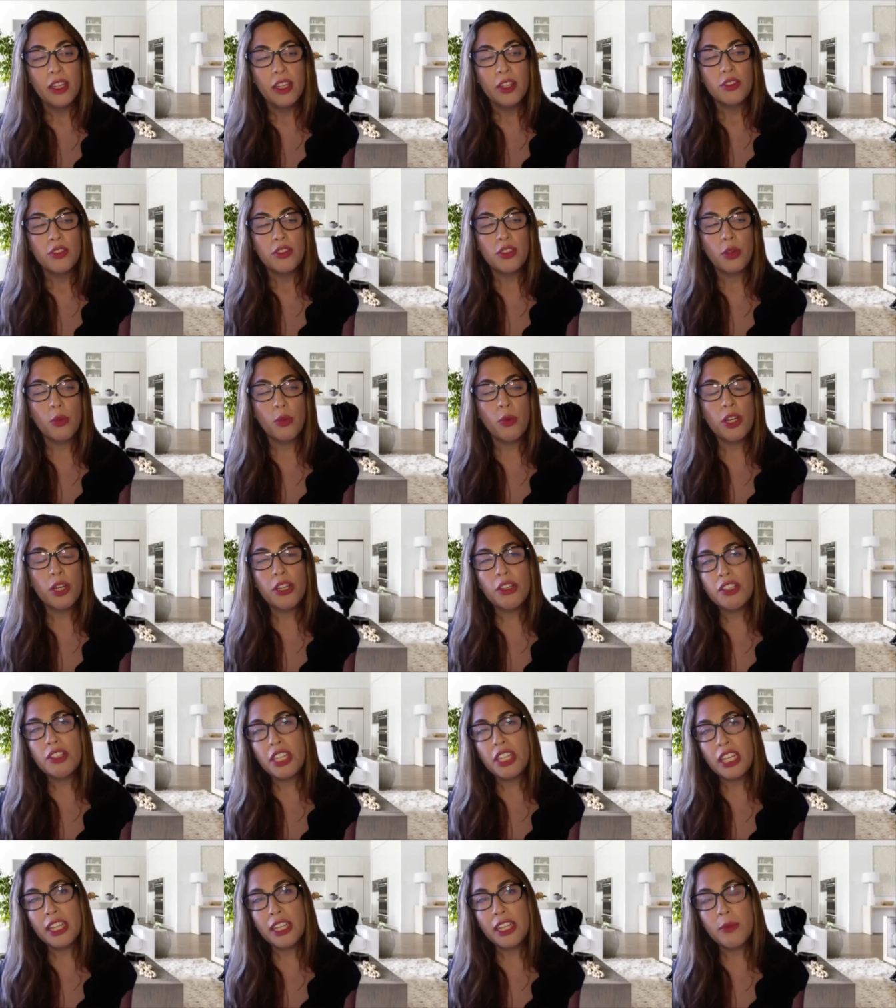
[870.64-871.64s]
So when you're
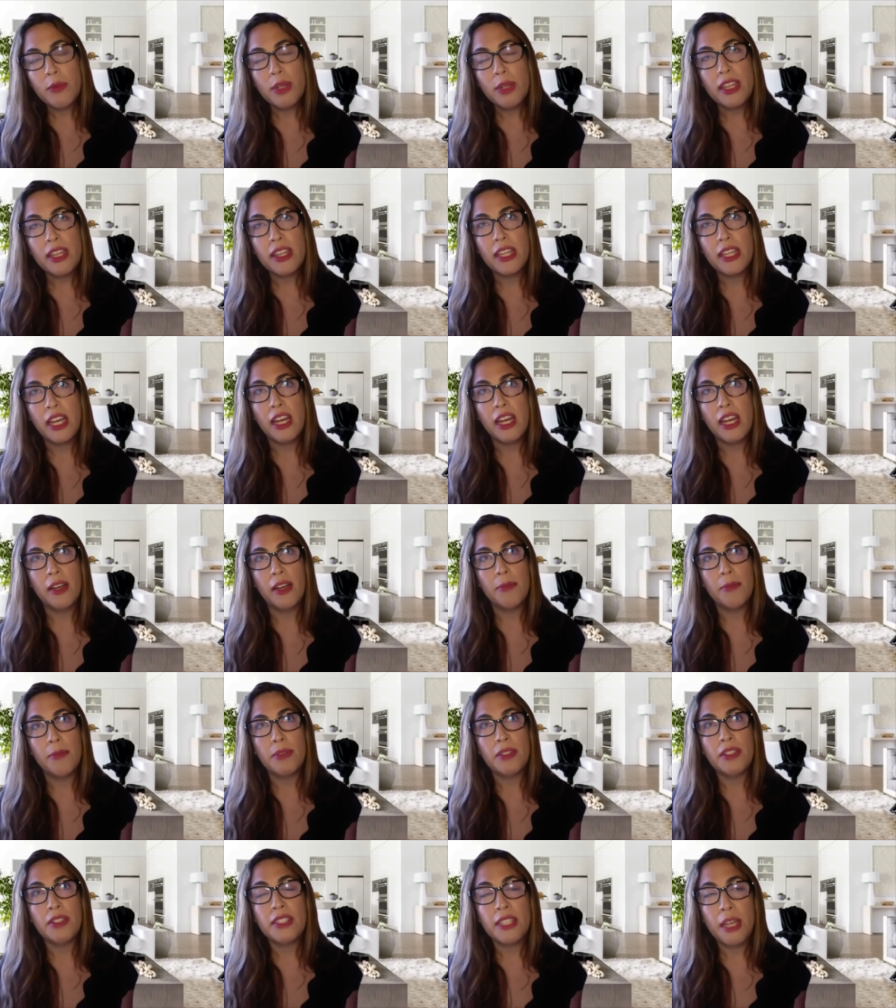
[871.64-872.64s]
dealing with um,
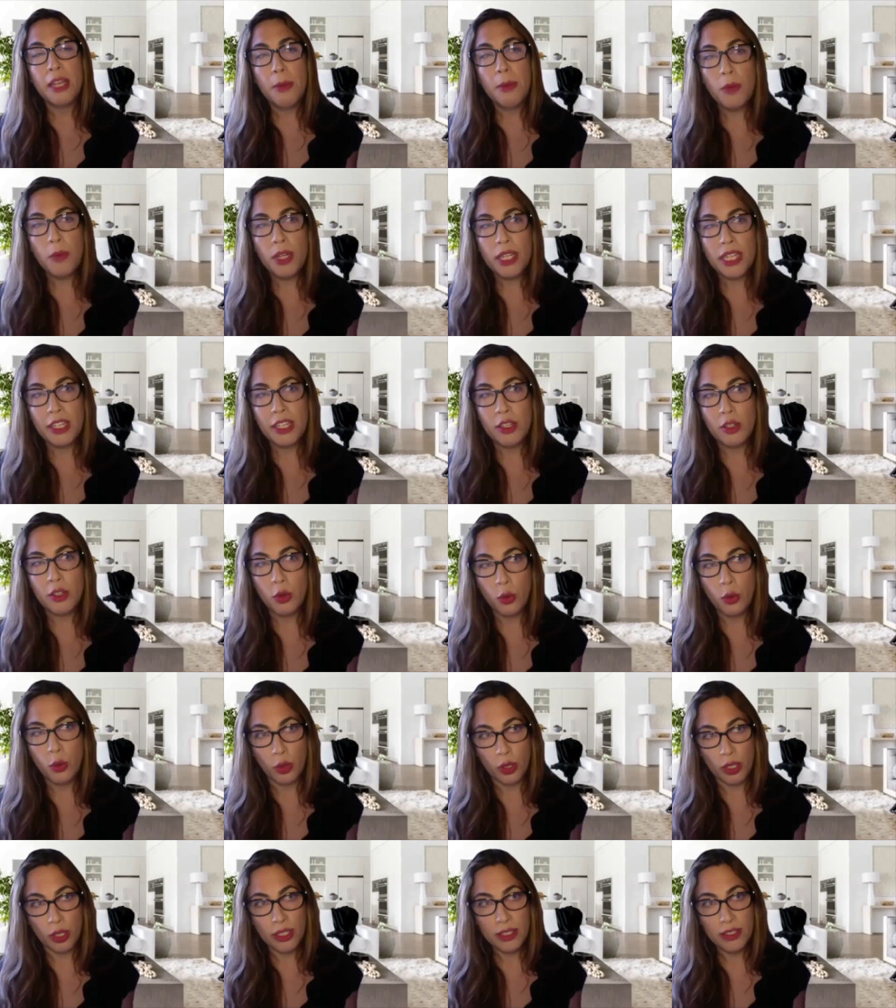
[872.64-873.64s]
someone in
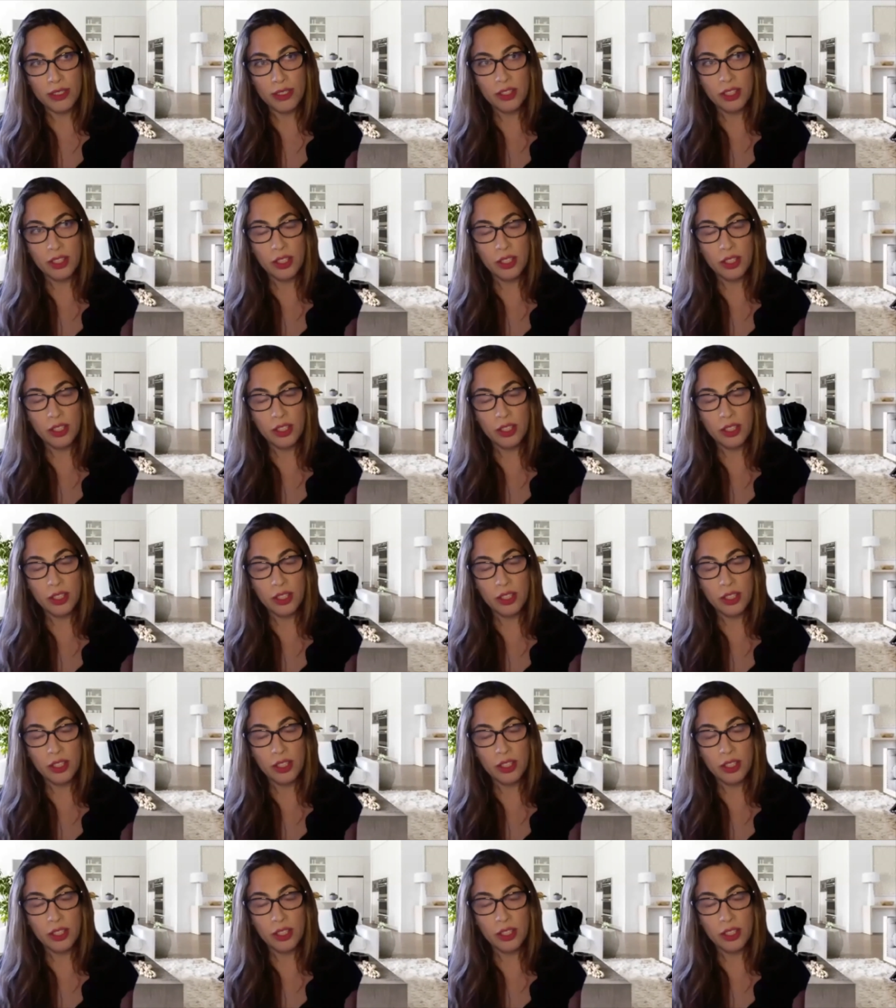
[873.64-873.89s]
court